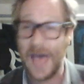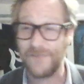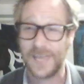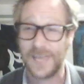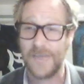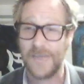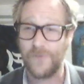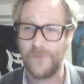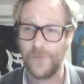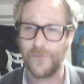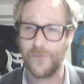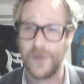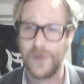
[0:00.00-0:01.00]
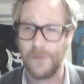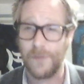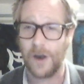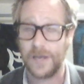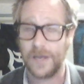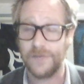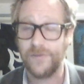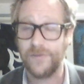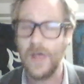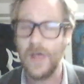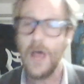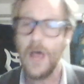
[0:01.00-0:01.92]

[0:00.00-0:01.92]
advocate for the free markets.